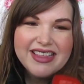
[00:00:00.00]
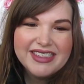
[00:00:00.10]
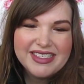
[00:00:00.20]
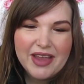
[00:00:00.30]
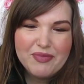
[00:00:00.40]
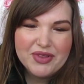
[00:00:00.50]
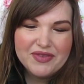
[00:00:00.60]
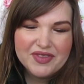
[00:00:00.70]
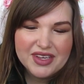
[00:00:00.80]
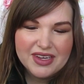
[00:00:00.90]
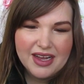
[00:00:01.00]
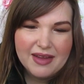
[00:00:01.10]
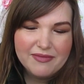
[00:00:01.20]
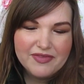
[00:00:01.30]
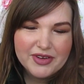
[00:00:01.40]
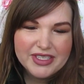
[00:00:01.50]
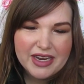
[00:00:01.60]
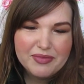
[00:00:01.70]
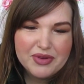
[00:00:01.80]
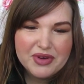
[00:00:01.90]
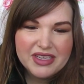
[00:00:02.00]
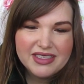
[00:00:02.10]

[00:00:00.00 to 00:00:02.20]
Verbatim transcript: This sample of the First Aid Beauty